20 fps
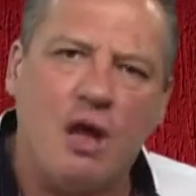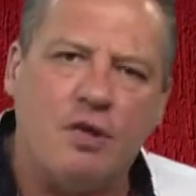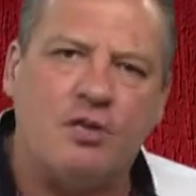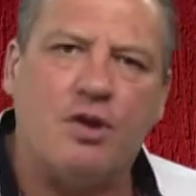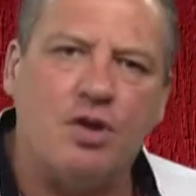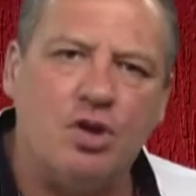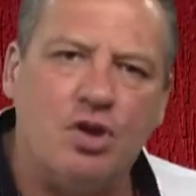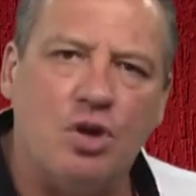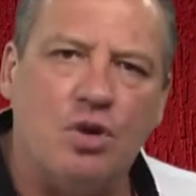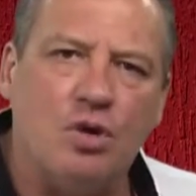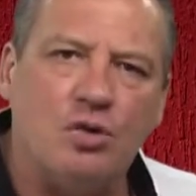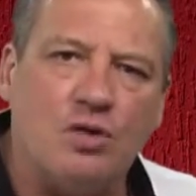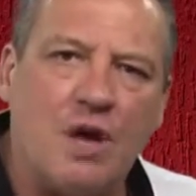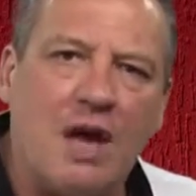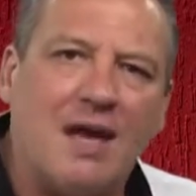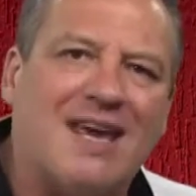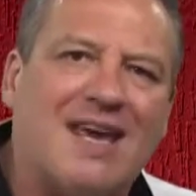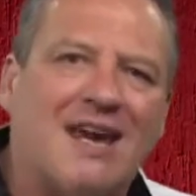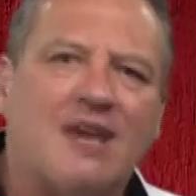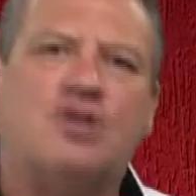The youth
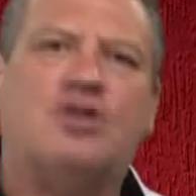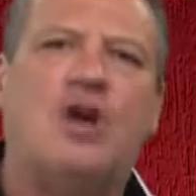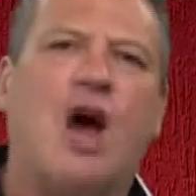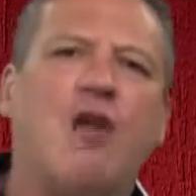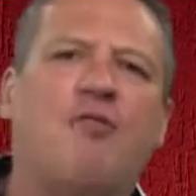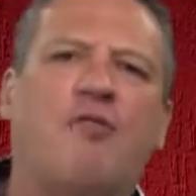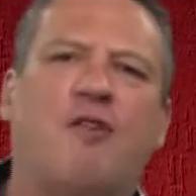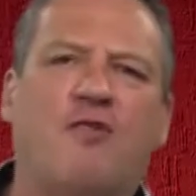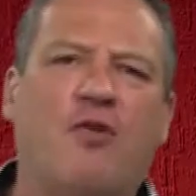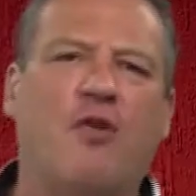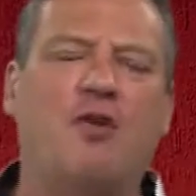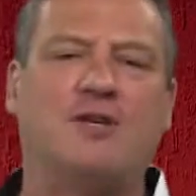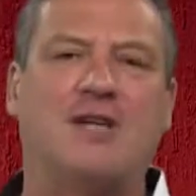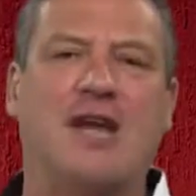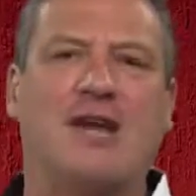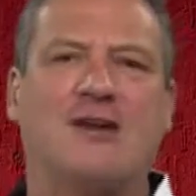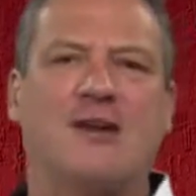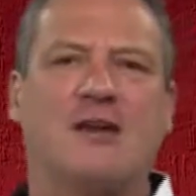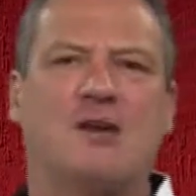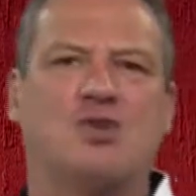get a trophy for
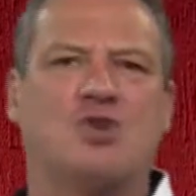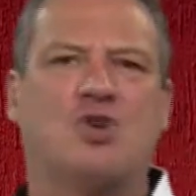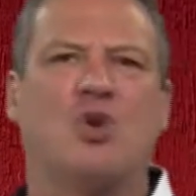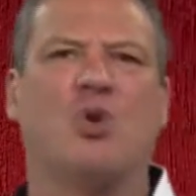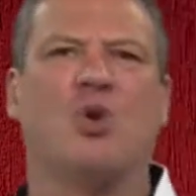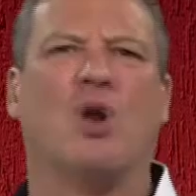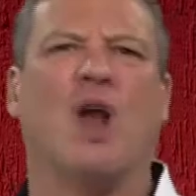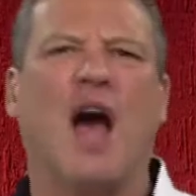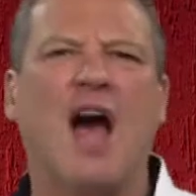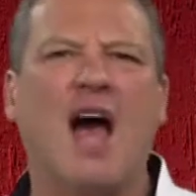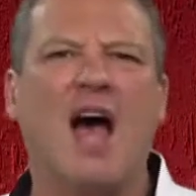attending school.